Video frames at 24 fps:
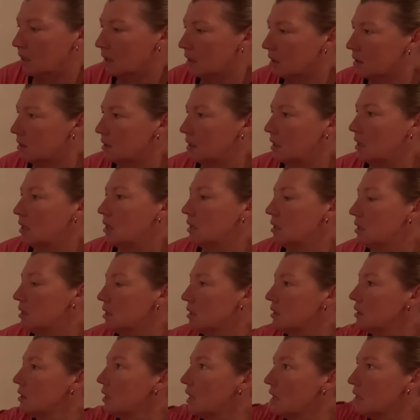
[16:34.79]
And
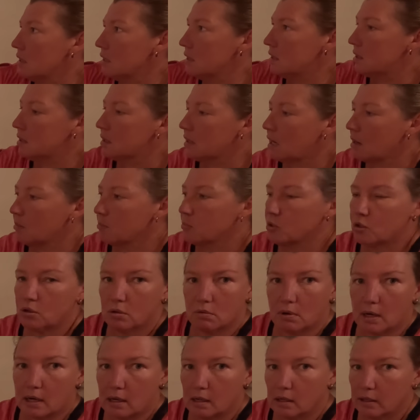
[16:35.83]
then, yeah, this comes
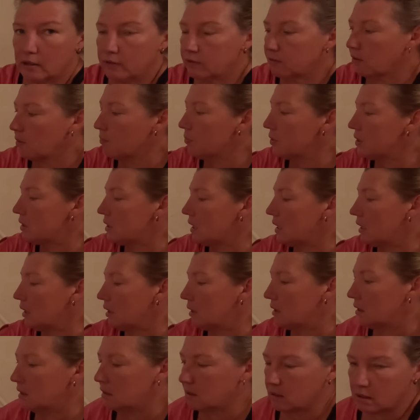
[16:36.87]
directly from the
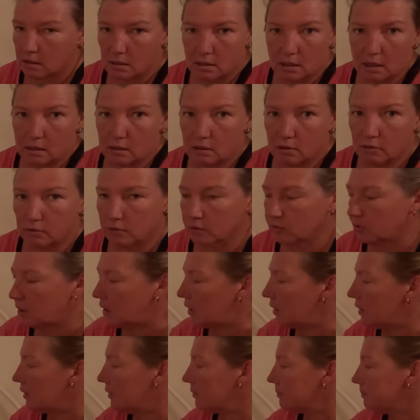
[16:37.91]
tank into the underfloor
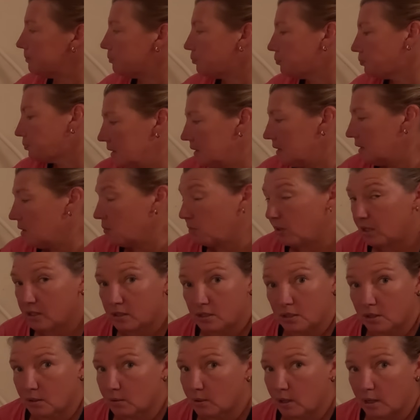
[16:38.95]
heating. We are
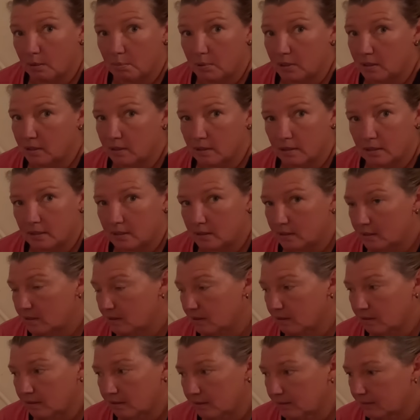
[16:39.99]
so happy that this is
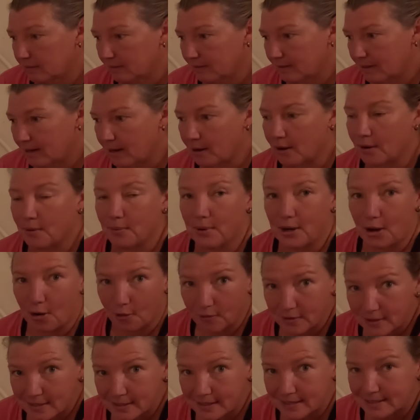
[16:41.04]
done. We
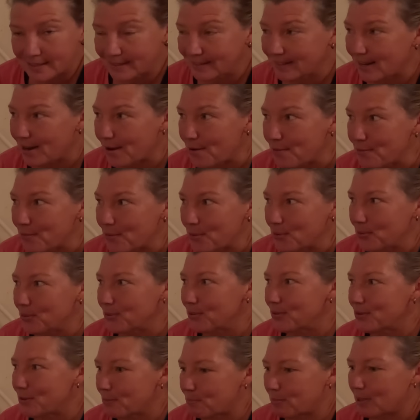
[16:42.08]
obviously still have
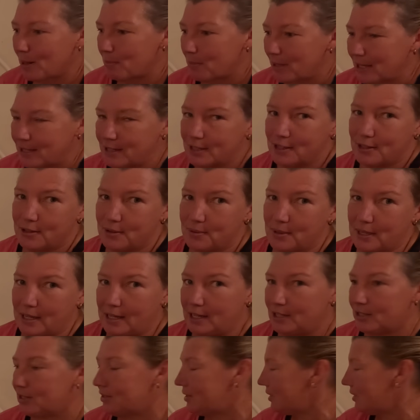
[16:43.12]
all of the plumbing to do in each